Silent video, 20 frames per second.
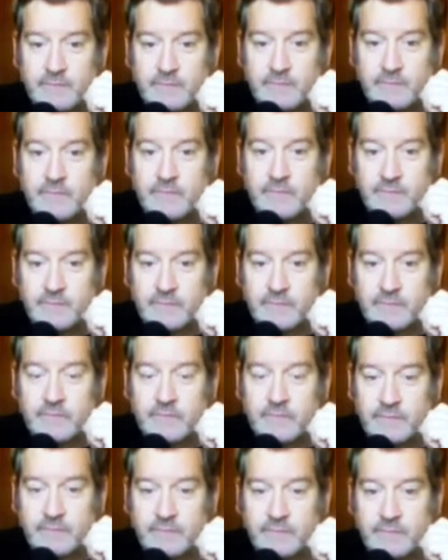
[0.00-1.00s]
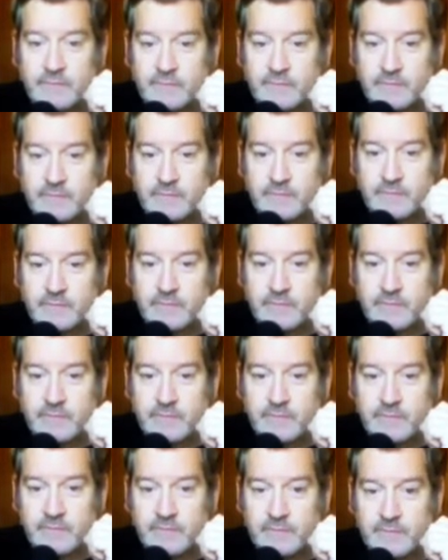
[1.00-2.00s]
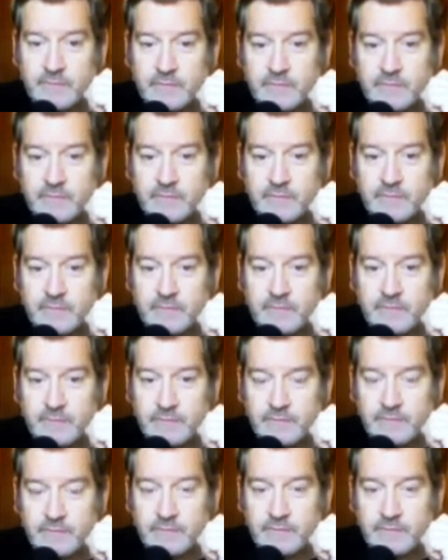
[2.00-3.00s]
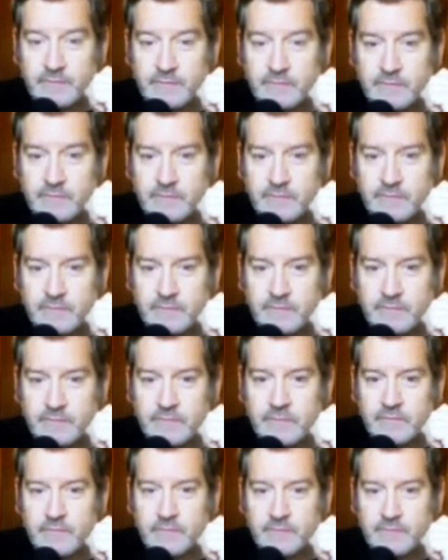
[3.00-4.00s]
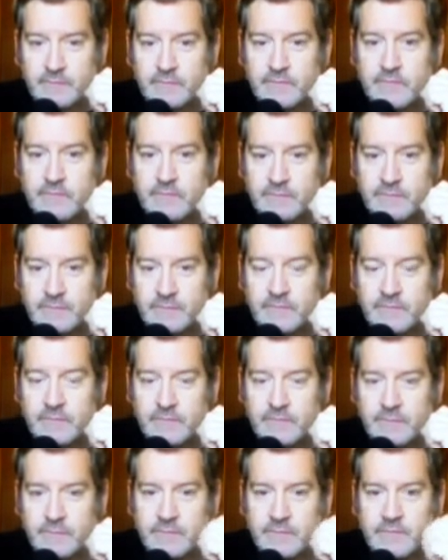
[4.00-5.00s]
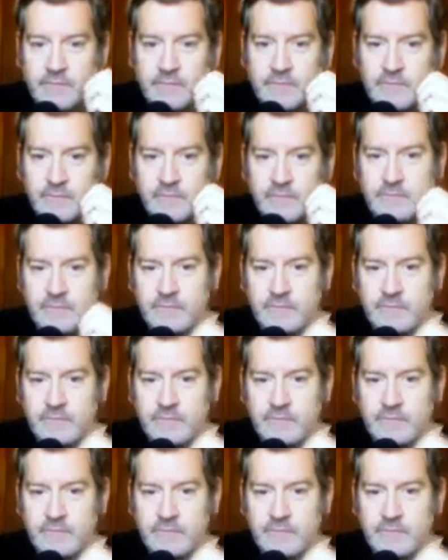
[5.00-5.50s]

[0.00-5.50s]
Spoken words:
[no speech]